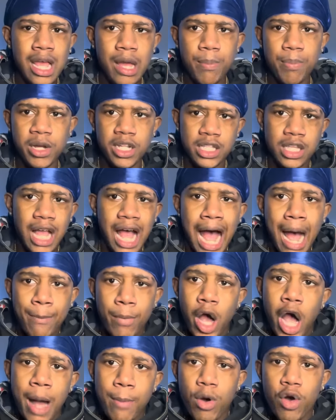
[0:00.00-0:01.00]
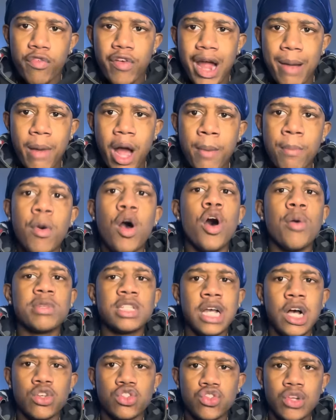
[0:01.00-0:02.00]
But I'm I'm over at my mom's
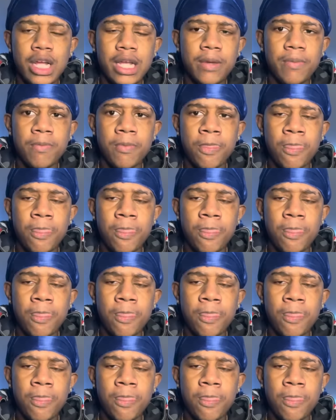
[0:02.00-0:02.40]
house, right?